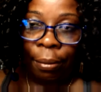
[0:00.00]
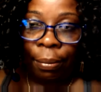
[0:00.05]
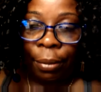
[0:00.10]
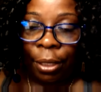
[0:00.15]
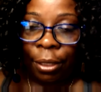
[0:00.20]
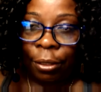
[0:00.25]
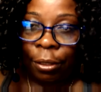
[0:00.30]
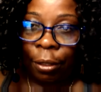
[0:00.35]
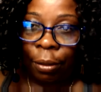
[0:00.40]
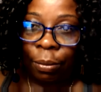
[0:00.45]

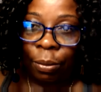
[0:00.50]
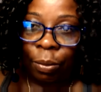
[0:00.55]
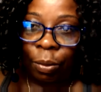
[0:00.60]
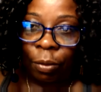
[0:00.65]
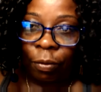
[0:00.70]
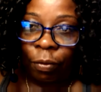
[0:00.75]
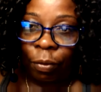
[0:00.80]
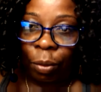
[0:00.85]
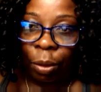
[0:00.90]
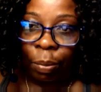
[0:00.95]
in terms
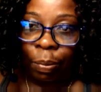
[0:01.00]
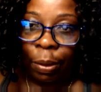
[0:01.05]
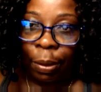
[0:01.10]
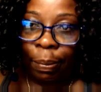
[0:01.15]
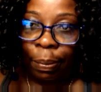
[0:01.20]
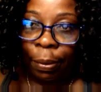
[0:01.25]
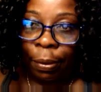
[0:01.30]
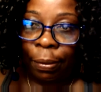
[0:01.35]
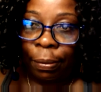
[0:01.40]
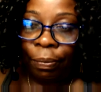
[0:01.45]
with
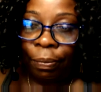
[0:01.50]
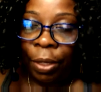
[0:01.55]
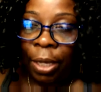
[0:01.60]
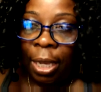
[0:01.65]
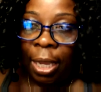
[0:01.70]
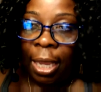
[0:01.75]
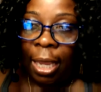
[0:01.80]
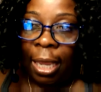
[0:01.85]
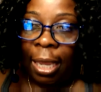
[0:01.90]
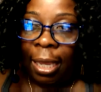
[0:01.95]
people,
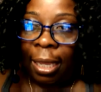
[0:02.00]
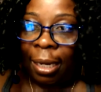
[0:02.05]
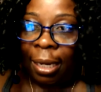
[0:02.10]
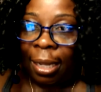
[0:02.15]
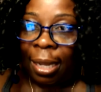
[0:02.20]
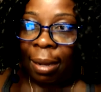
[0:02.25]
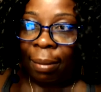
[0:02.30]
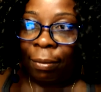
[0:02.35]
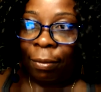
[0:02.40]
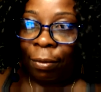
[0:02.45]
and
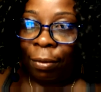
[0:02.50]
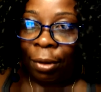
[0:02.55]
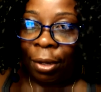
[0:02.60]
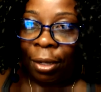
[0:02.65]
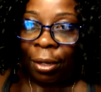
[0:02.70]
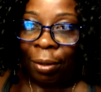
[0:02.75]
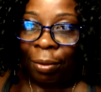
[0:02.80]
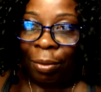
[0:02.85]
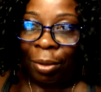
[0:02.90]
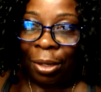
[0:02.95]
I'm
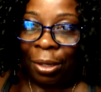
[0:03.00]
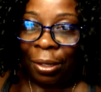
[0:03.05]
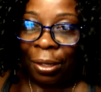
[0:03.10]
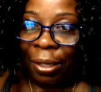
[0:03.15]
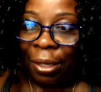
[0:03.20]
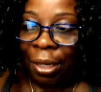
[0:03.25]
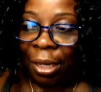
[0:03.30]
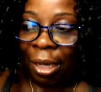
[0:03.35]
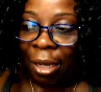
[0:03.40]
really, really